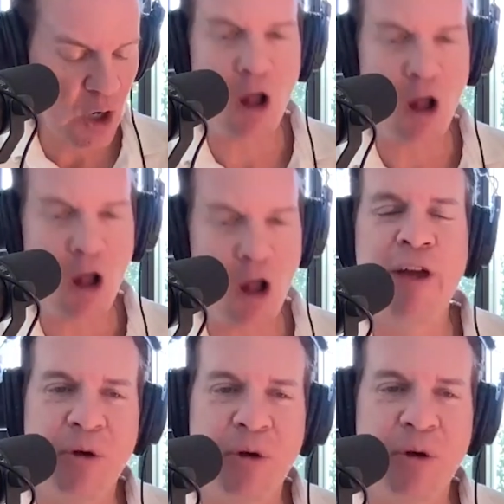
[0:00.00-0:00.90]
Hall
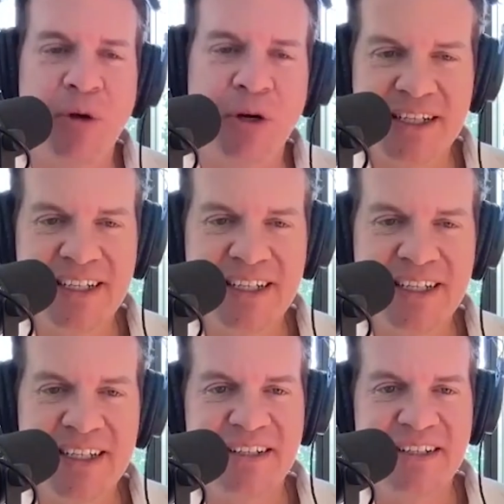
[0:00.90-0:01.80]
of Famers
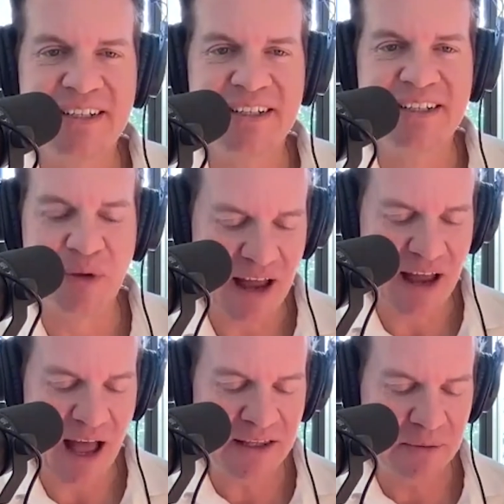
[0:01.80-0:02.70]
to some
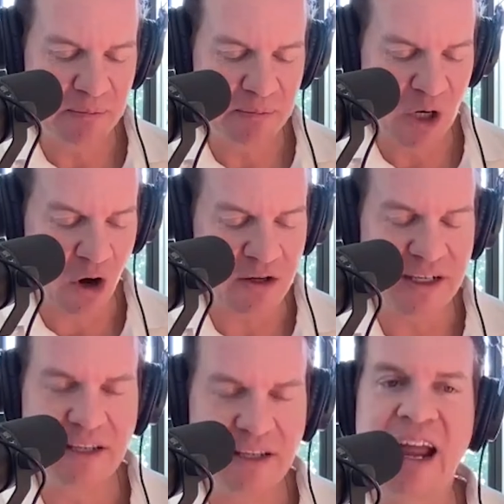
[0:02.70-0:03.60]
extent. How did the
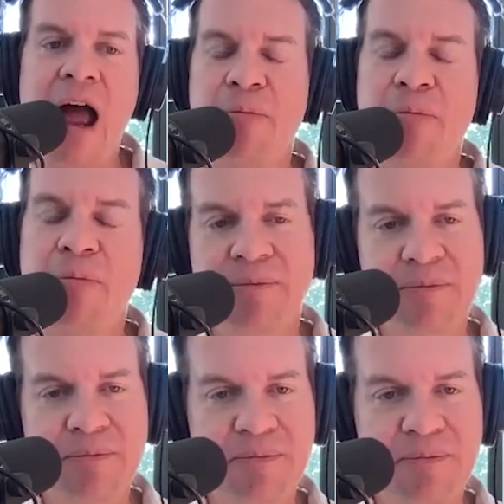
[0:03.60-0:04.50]
McCartney thing
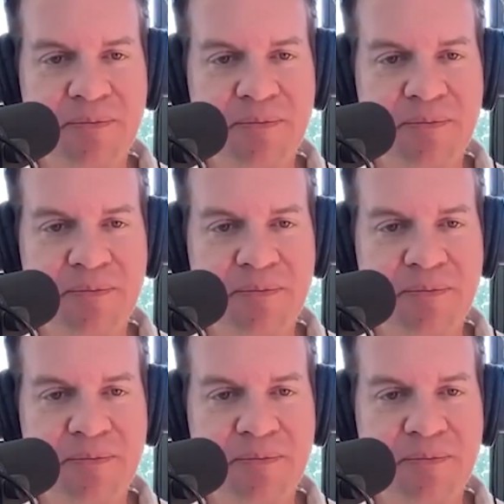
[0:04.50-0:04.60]
happen?